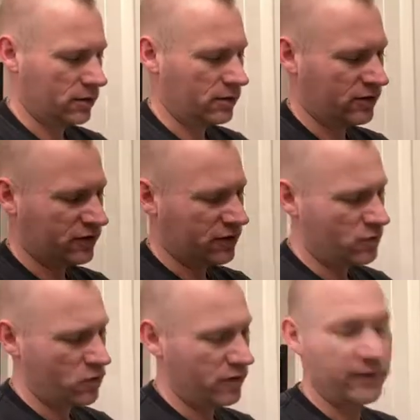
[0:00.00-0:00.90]

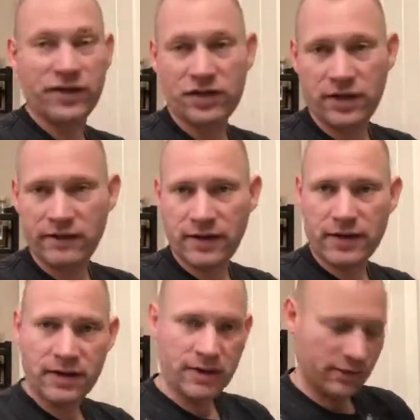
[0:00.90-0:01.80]
somewhat of a shave
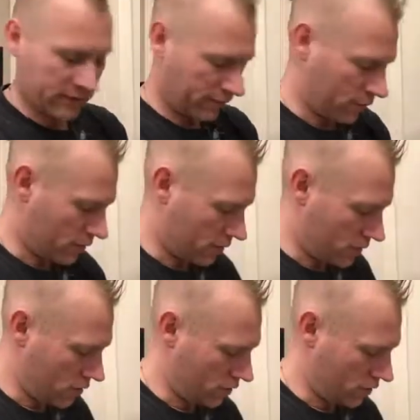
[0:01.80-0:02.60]
hiatus for No